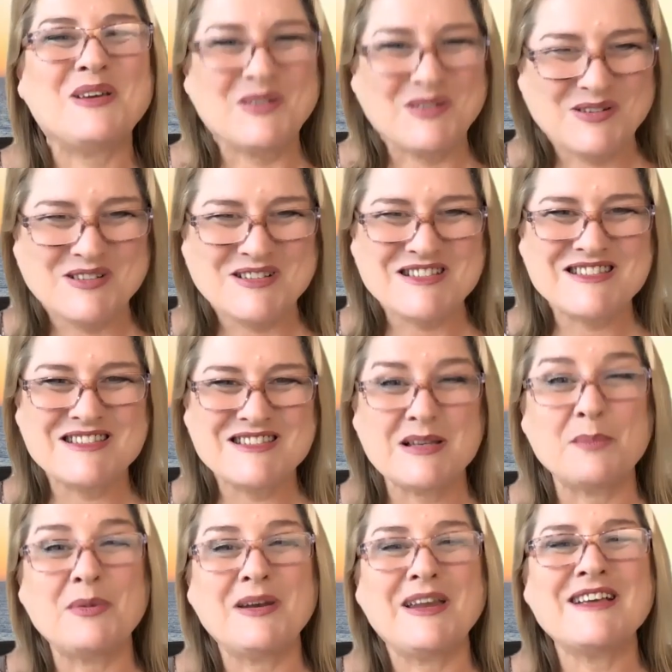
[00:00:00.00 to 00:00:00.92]
because
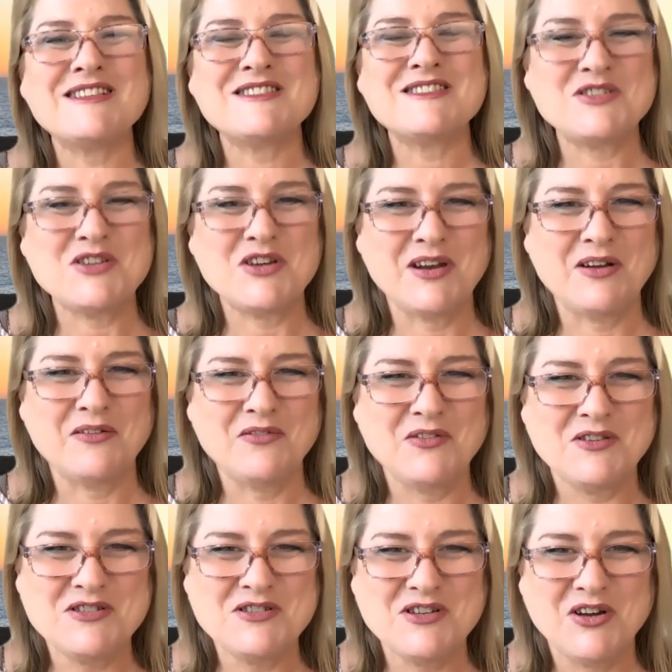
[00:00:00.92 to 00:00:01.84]
somebody hasn't shown up
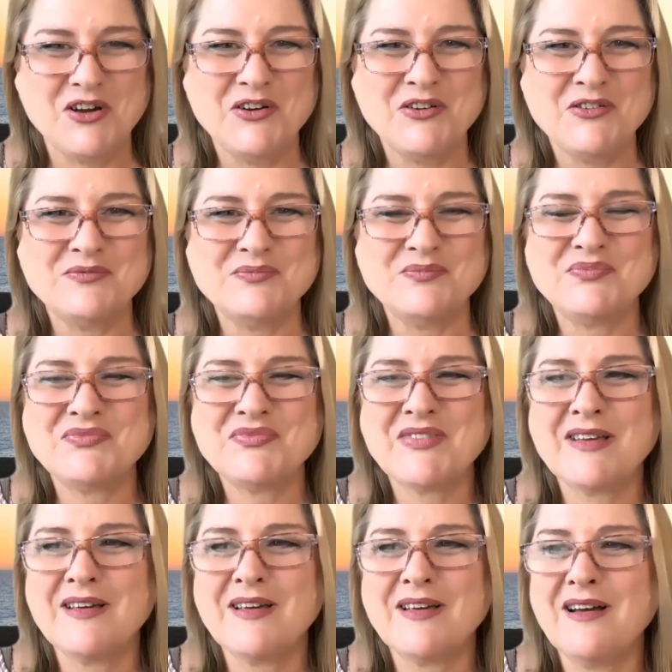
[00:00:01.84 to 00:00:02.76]
for the show,
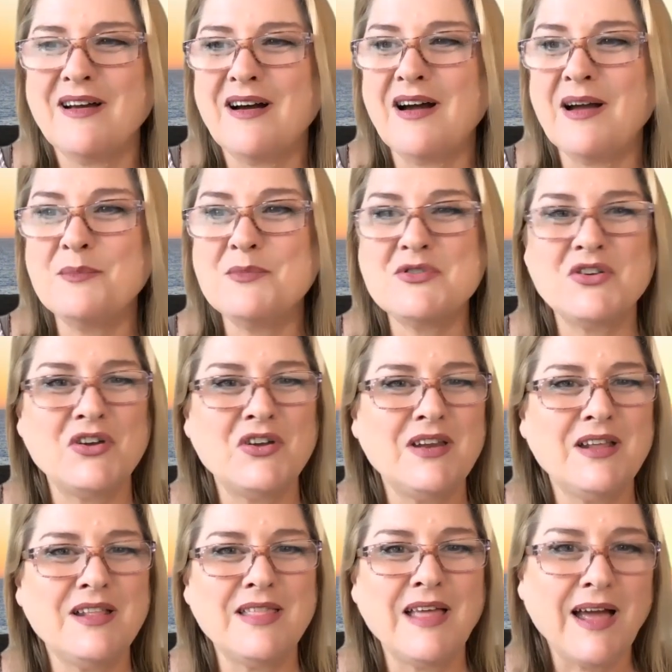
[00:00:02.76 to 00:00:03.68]
I'm
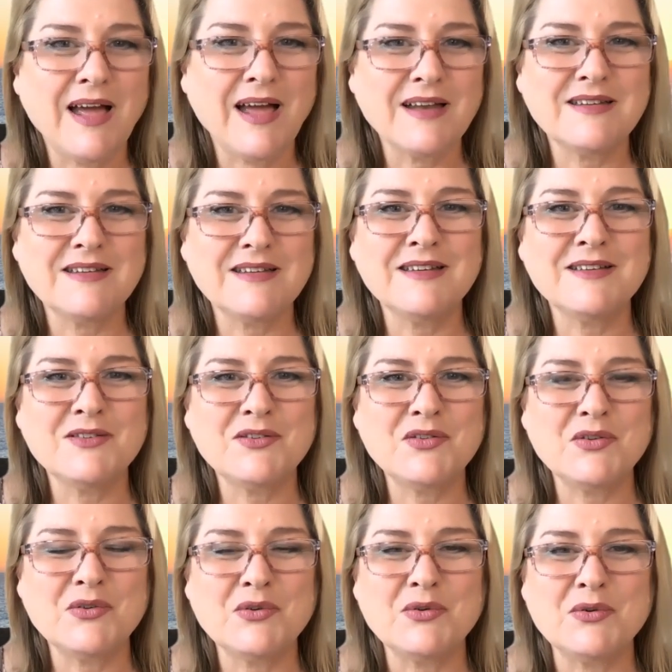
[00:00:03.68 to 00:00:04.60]
turning that
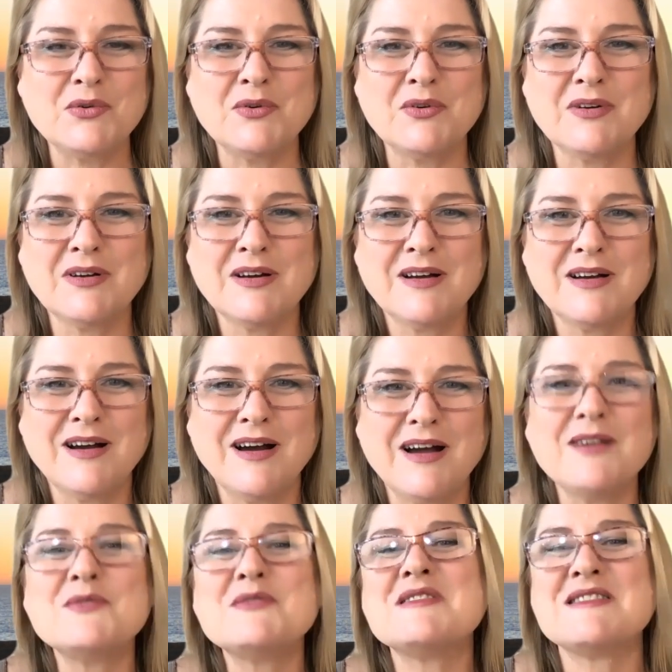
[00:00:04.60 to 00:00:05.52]
into
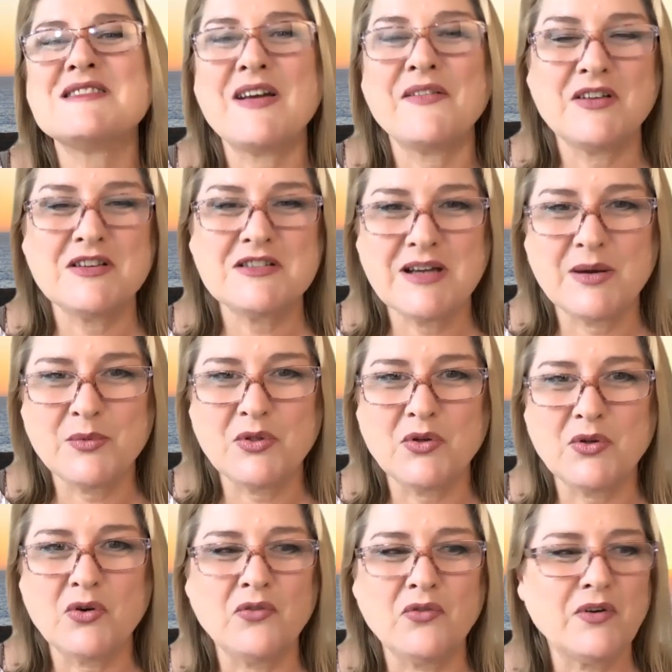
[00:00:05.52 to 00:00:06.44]
I was just having a chat with
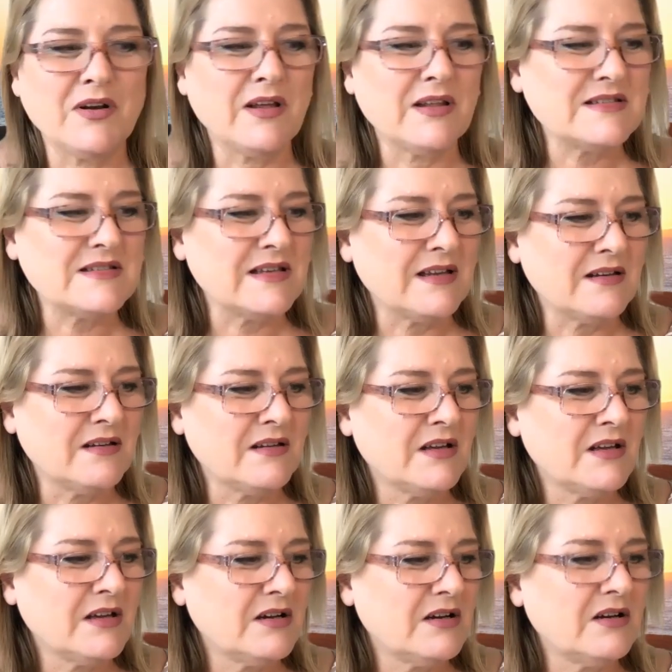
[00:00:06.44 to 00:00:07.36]
a girlfriend. I said,
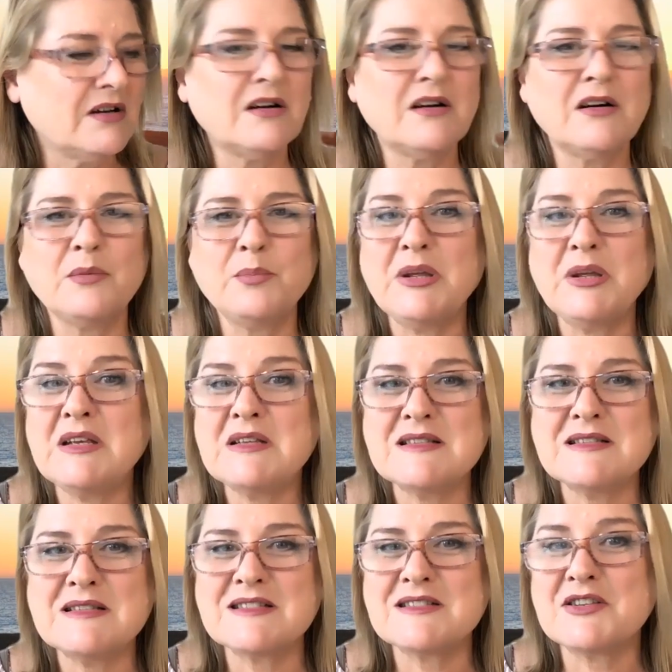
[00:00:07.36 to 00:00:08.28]
oh, it'd be
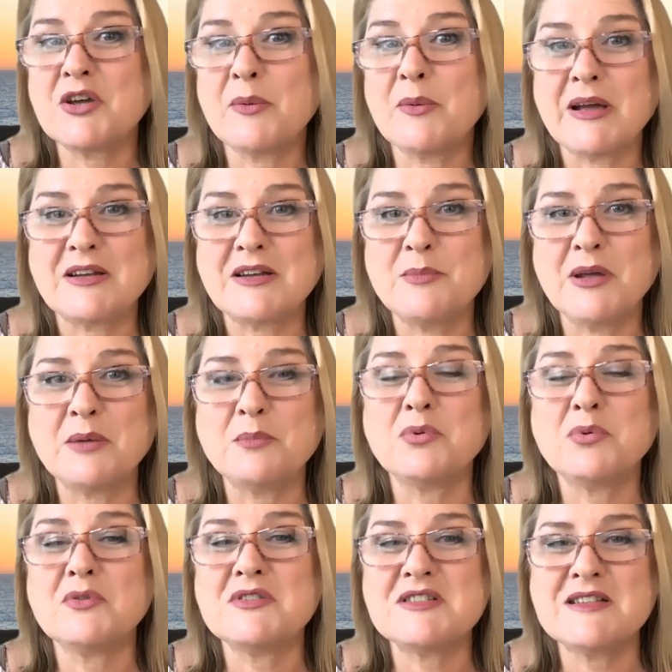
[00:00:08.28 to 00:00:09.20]
easy just to go back to bed
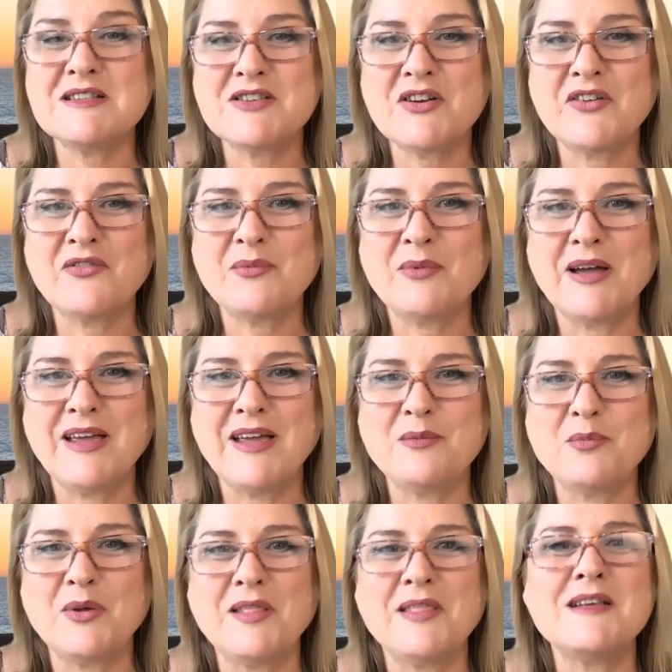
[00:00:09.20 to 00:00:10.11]
and pull the sheets over my
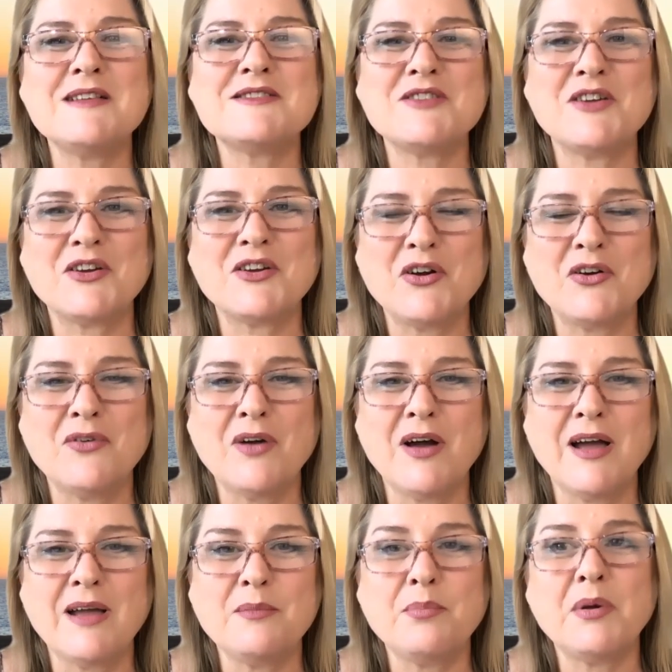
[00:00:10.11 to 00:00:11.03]
head when things don't go
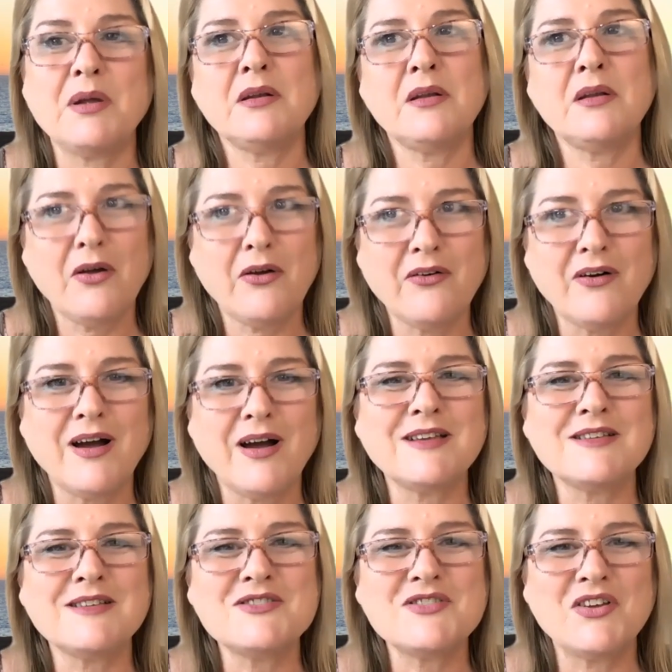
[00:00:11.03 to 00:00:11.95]
right. But no, I
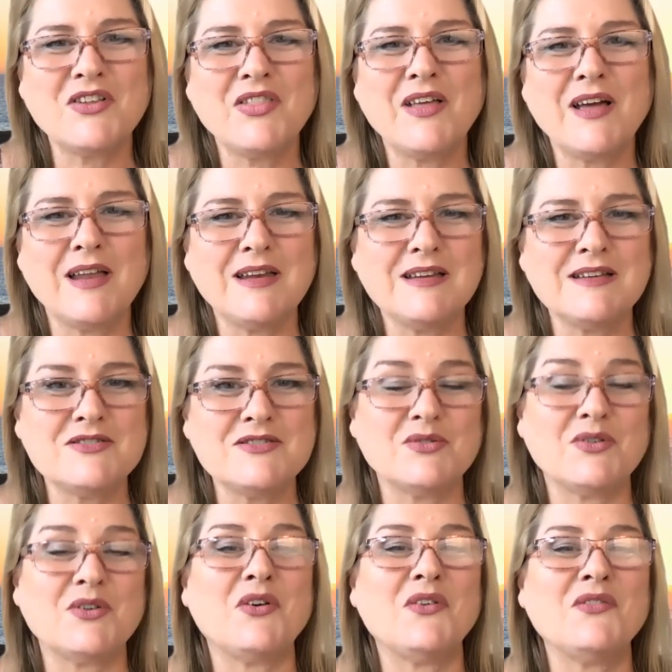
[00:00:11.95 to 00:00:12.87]
can turn that
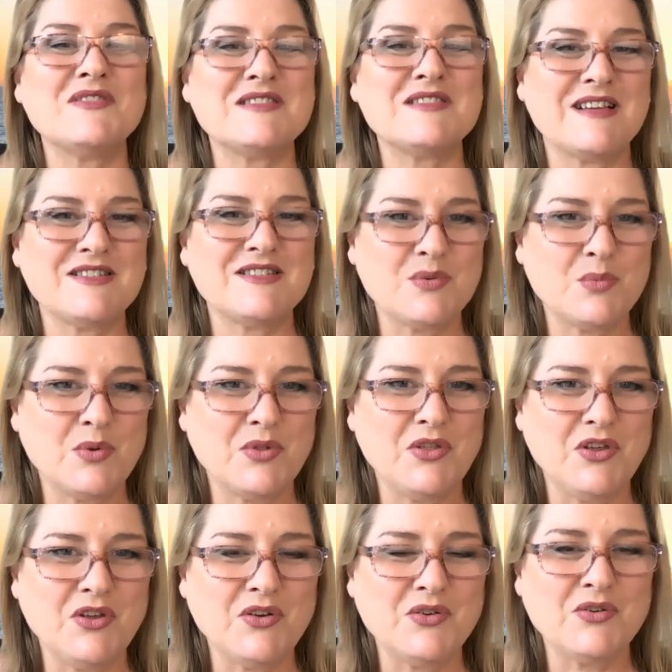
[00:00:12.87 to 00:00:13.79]
into a conversation
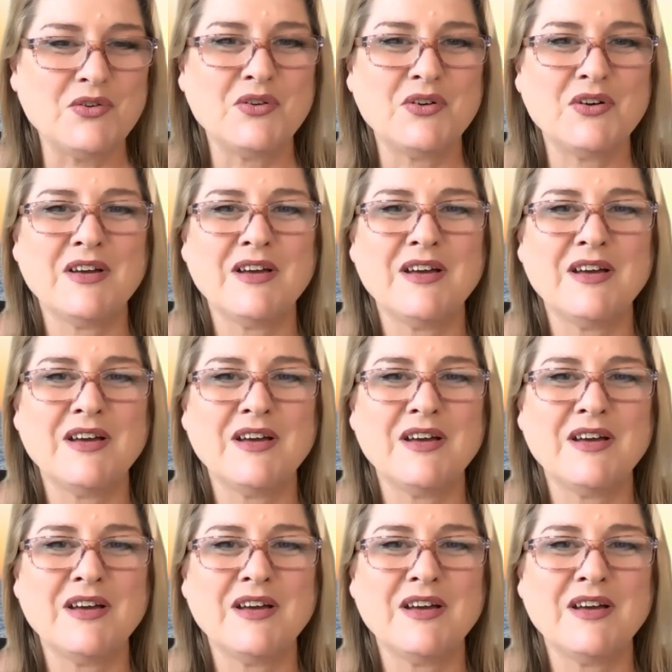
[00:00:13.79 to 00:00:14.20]
with you